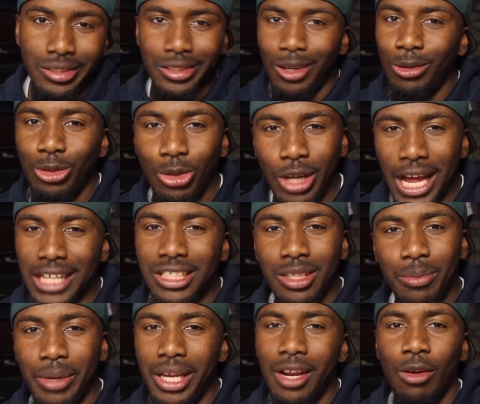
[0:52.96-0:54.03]
Don't do that to
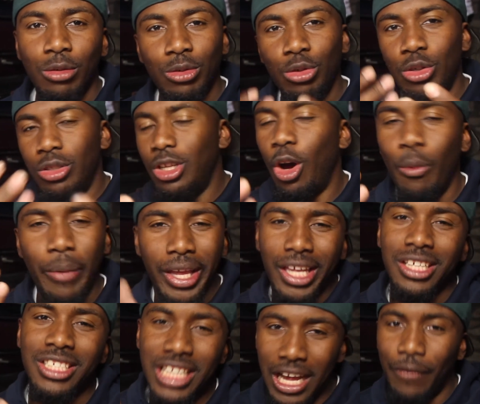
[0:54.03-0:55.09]
me. Don't make
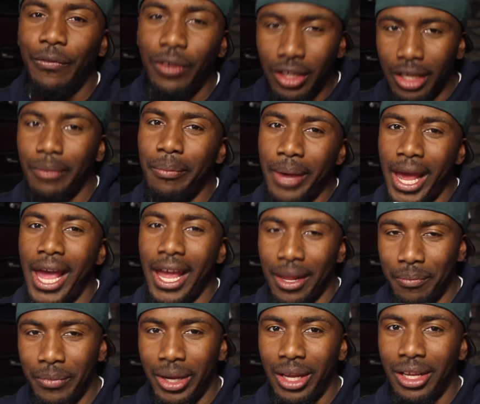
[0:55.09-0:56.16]
yourself look
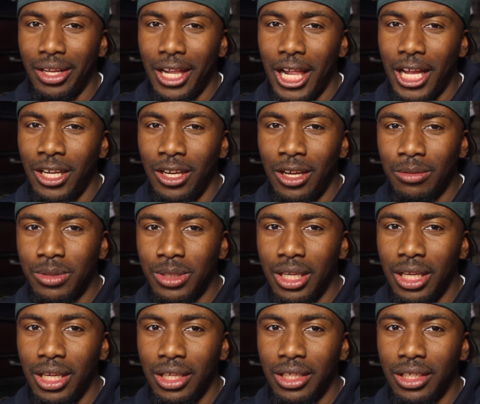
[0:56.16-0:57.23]
bad, man. You know what I'm
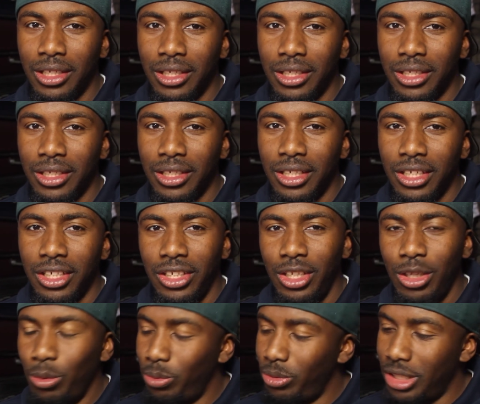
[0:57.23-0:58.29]
saying?
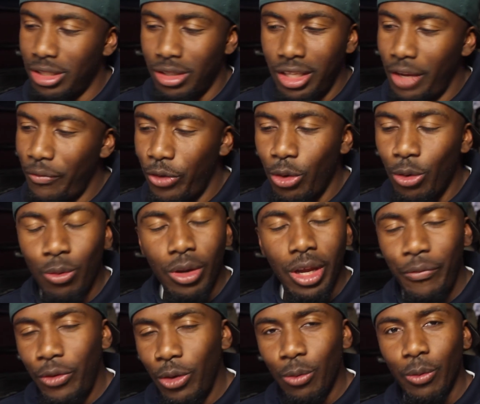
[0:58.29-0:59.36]

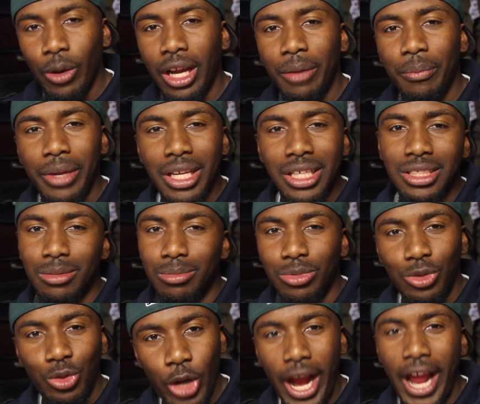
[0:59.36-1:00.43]
If you recommend some
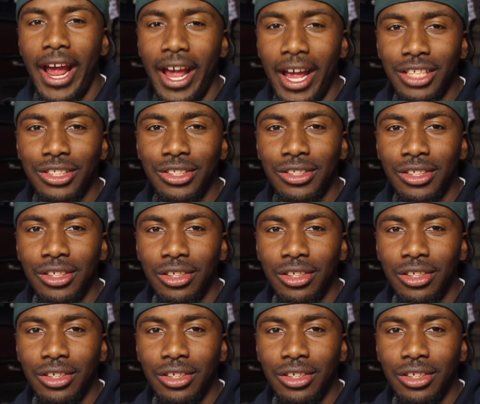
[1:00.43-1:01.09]
trash,